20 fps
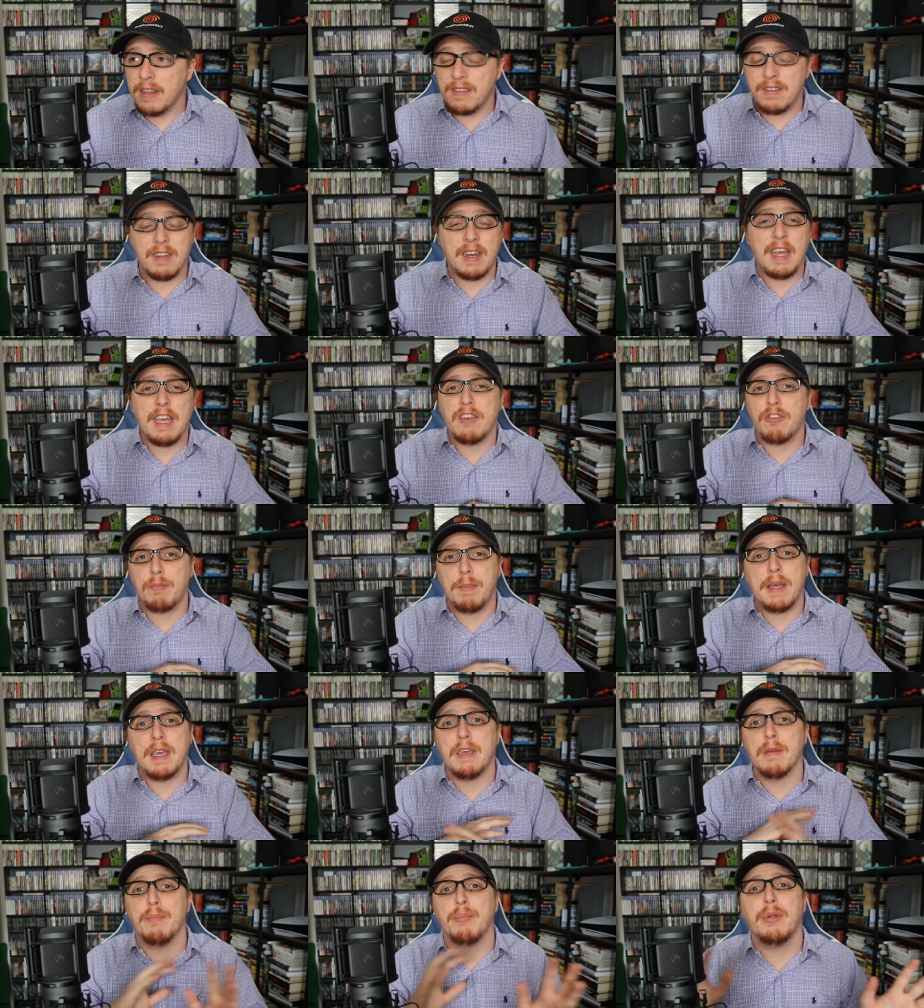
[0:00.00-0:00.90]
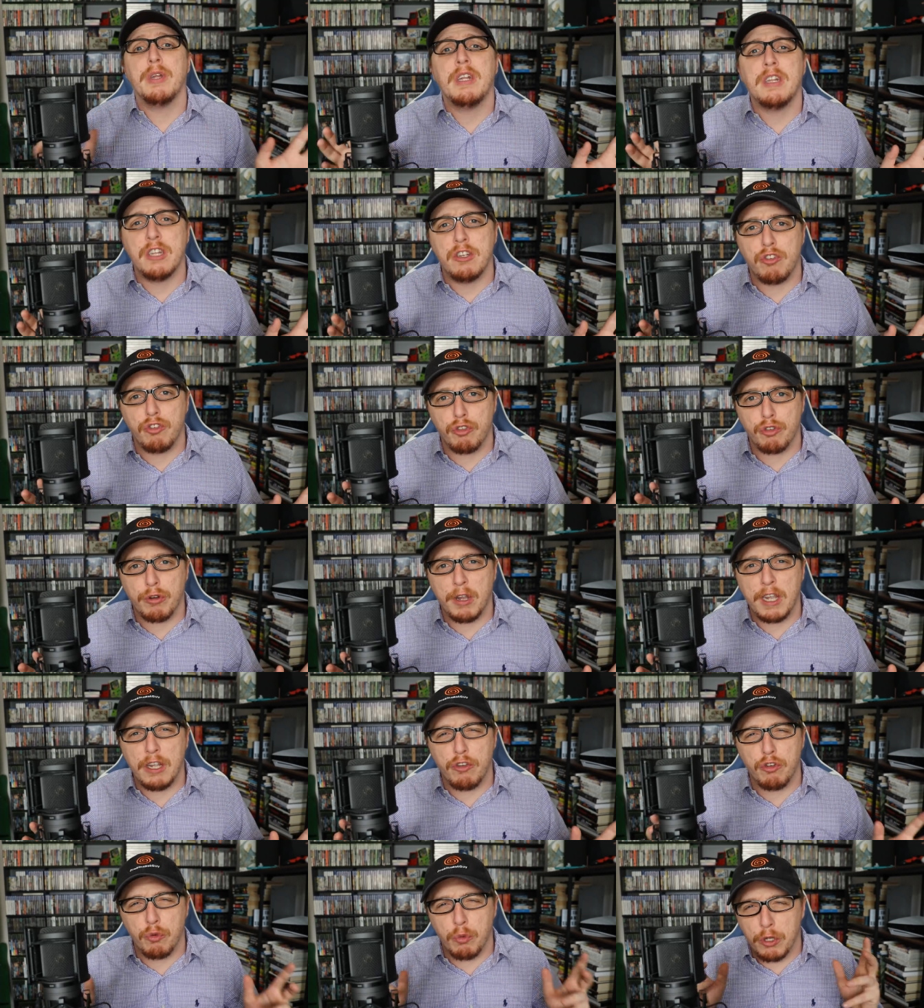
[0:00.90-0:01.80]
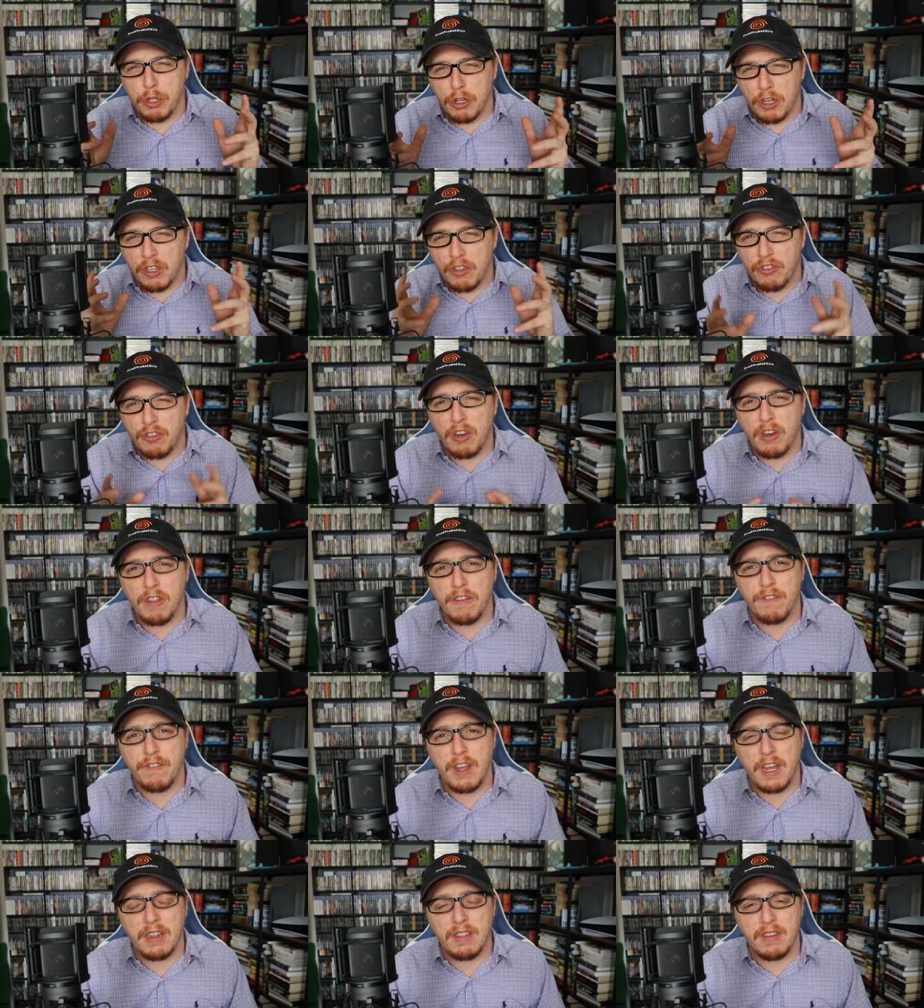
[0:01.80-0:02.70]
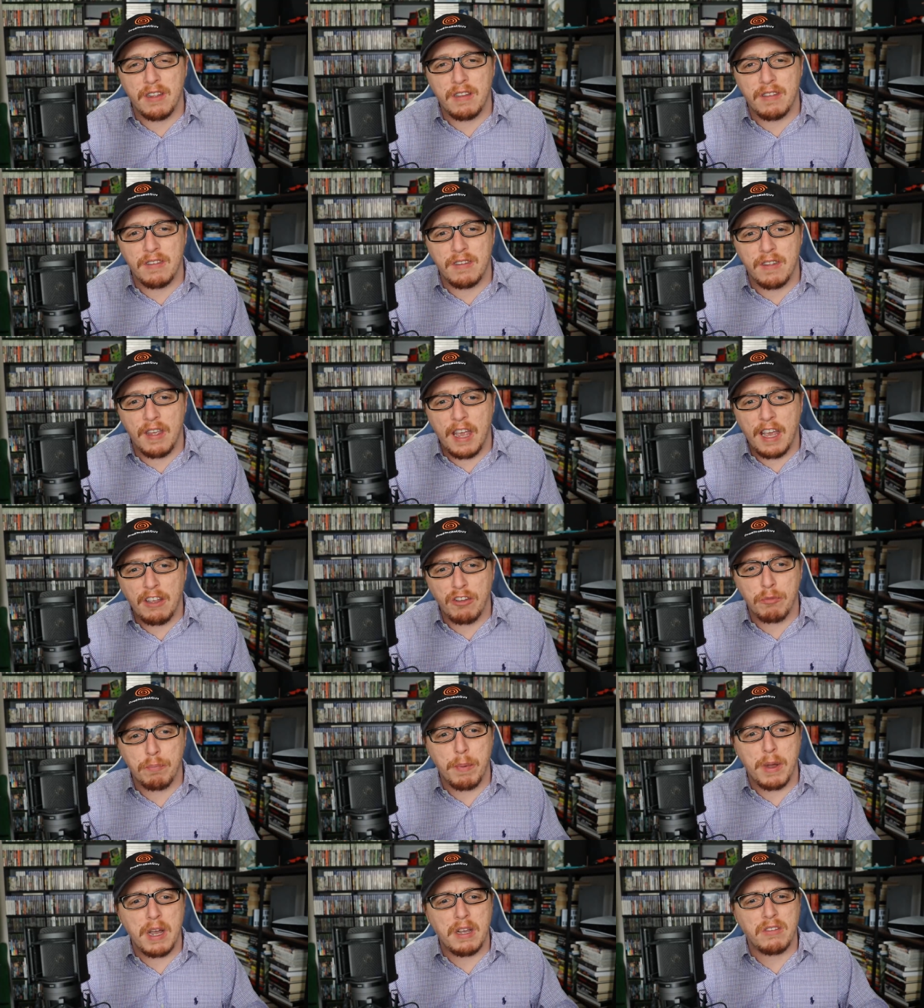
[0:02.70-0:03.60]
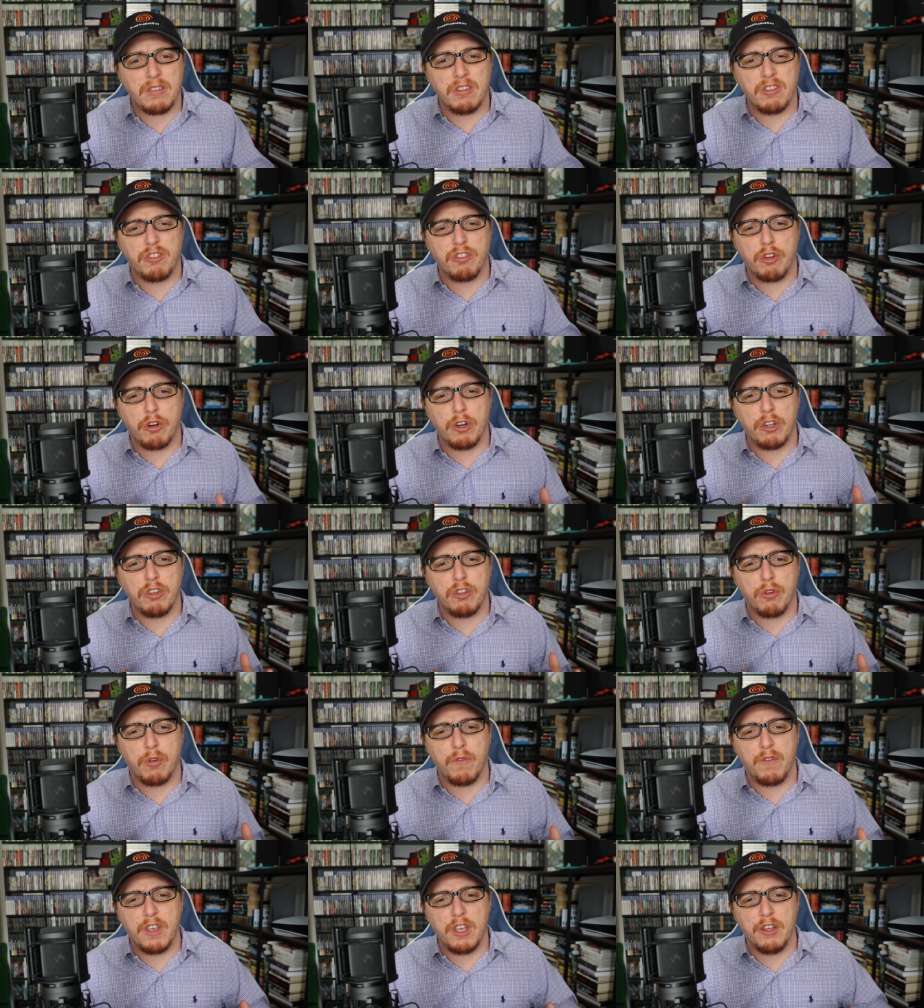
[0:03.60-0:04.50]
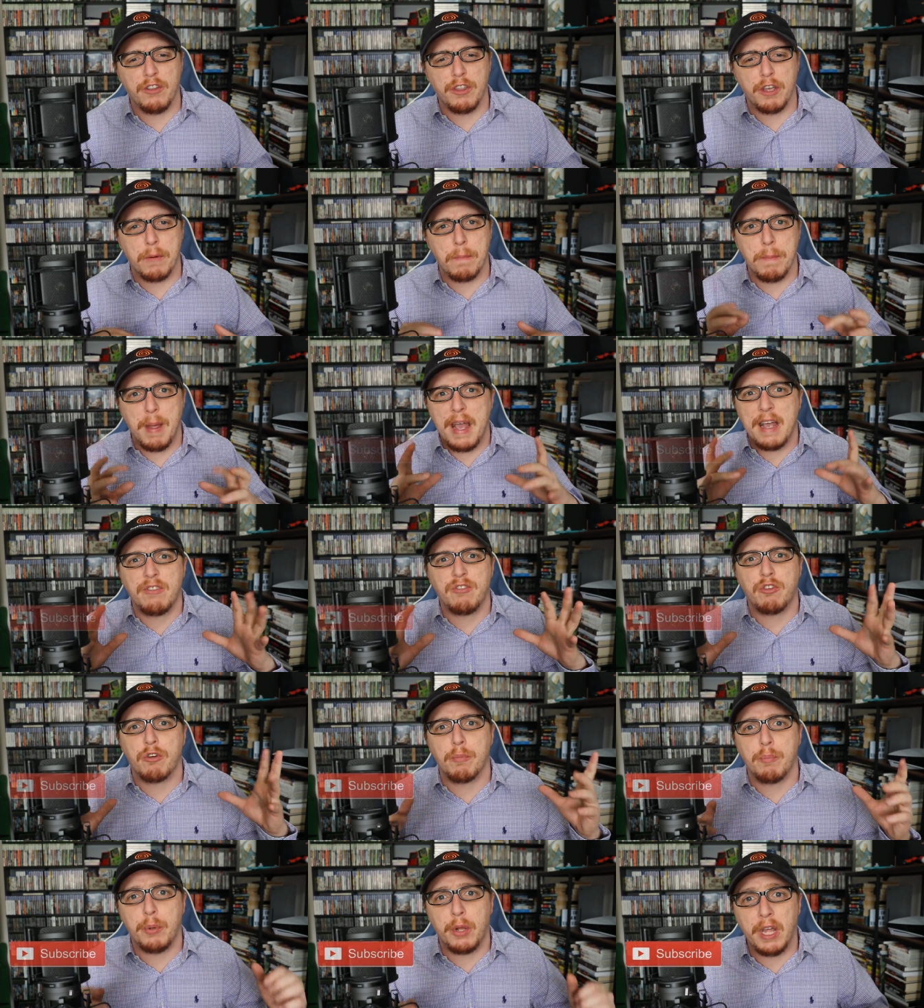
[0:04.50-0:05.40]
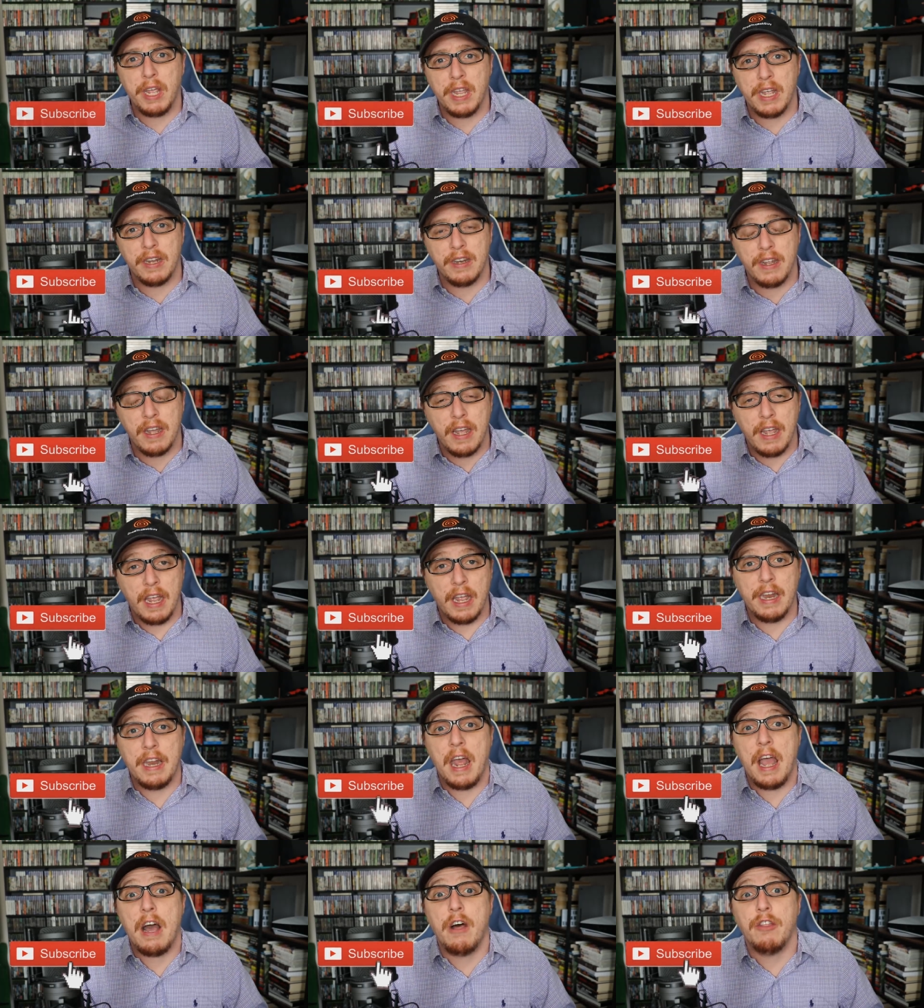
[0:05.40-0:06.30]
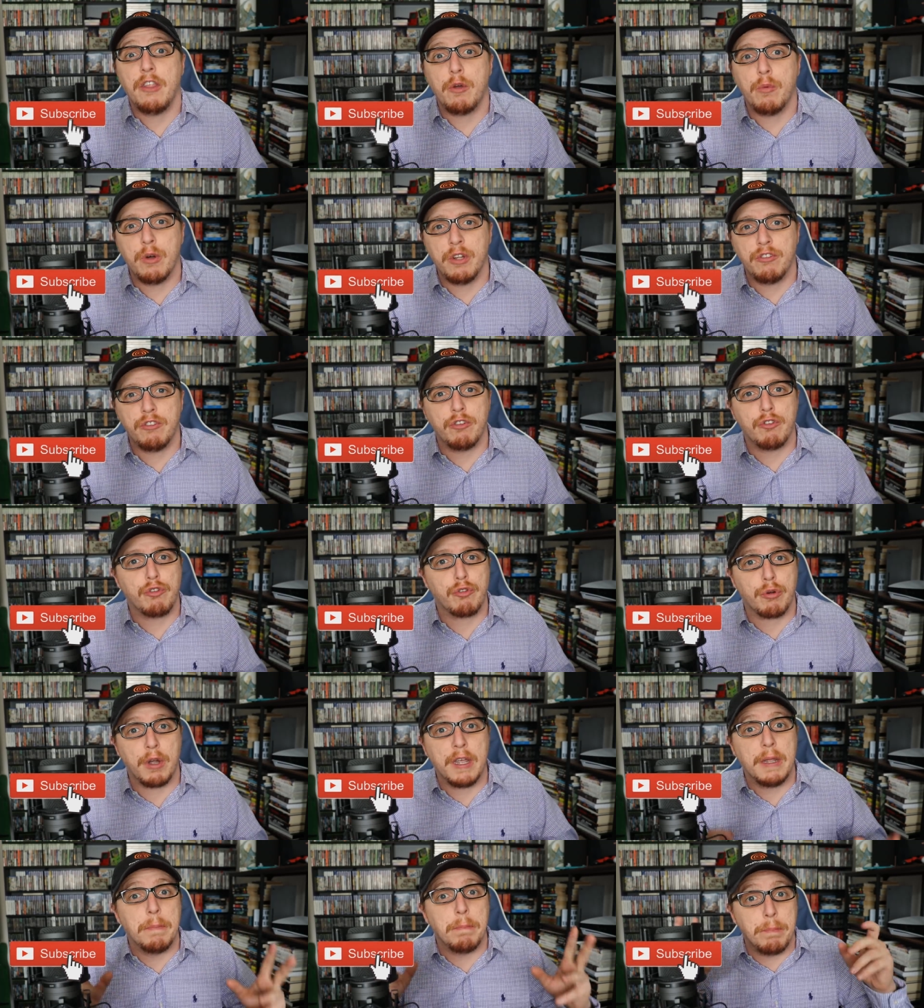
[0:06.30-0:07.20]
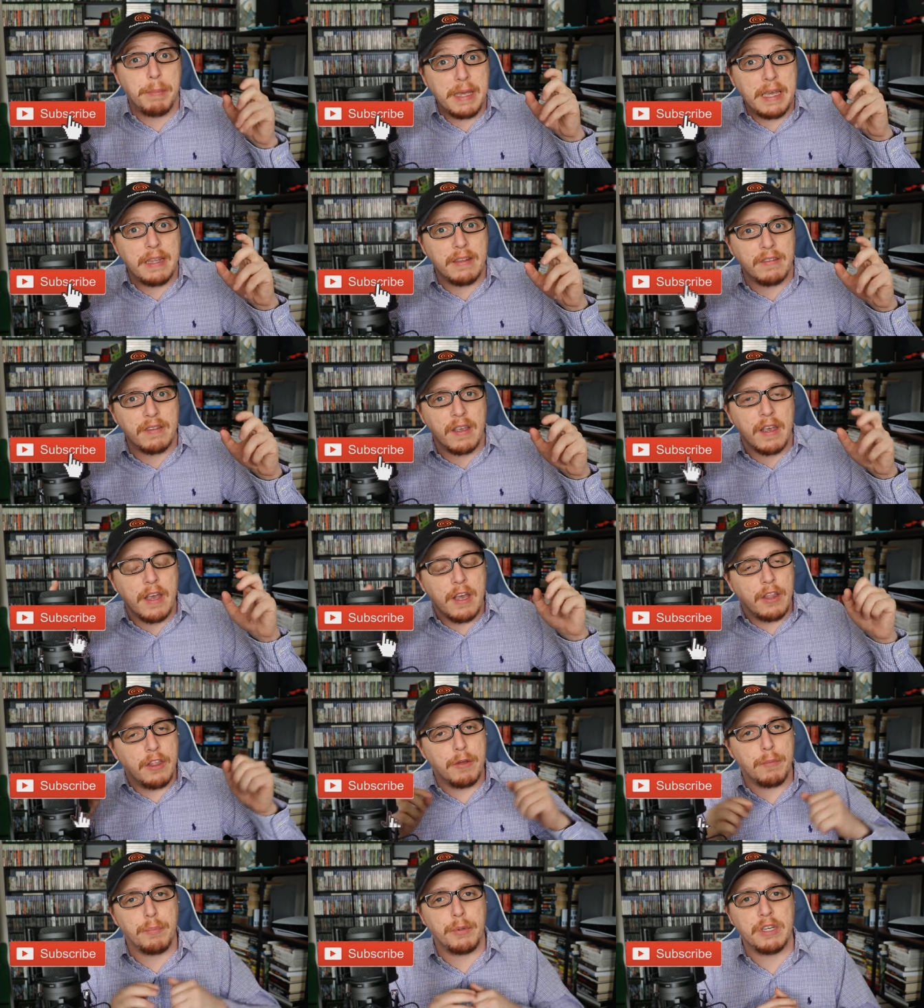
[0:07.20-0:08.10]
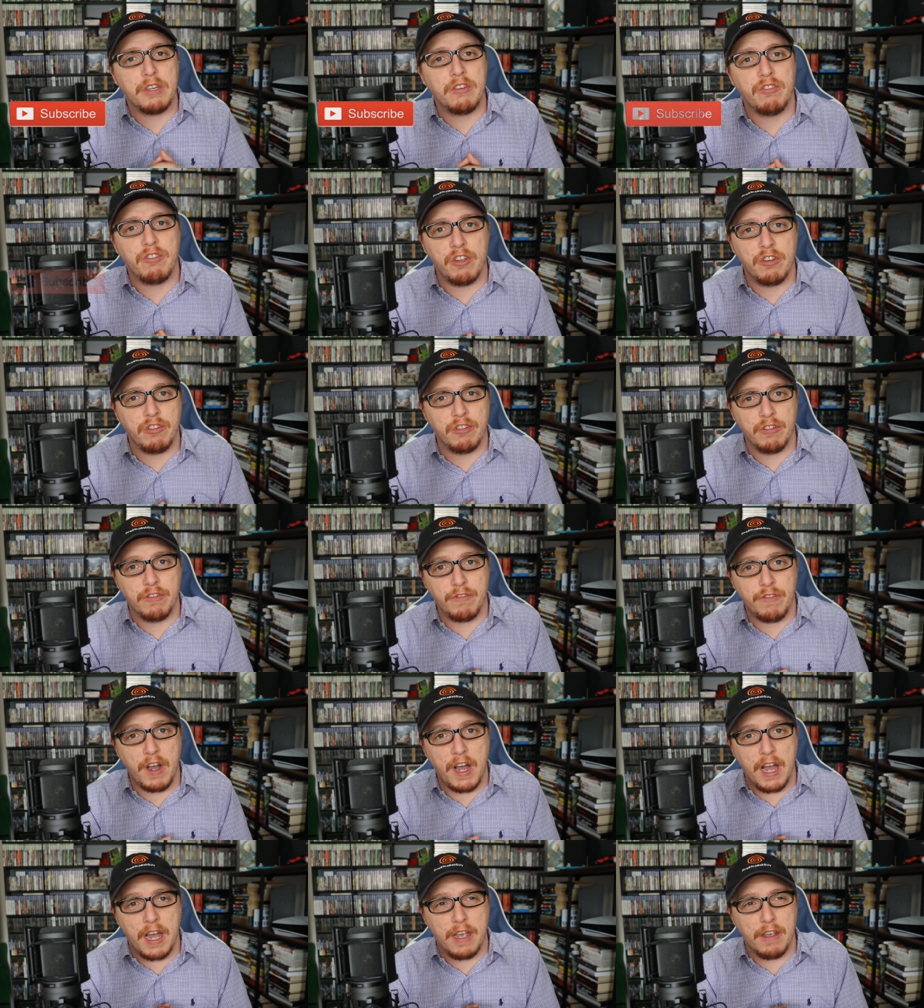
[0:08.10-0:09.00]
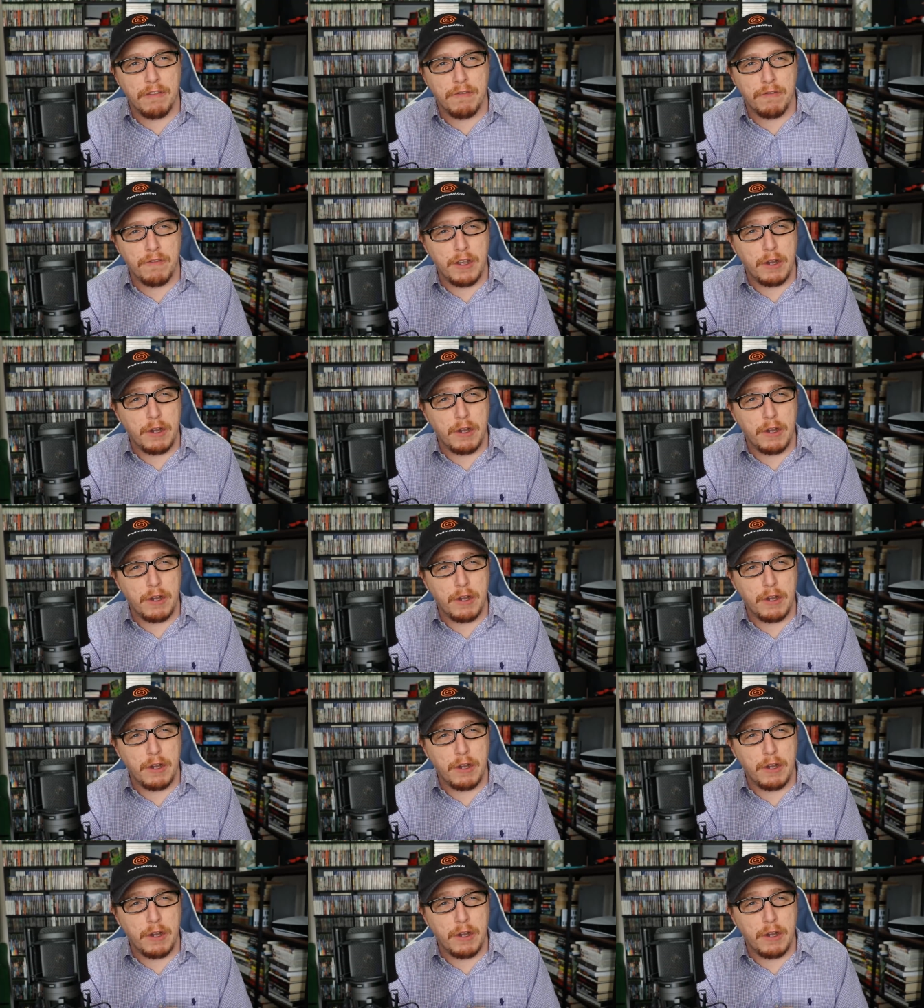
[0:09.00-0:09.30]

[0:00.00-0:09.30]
Today has been completely strange when you consider the fact that Xbox is starting to reveal their master plan and how they want to try and beat the PlayStation 5.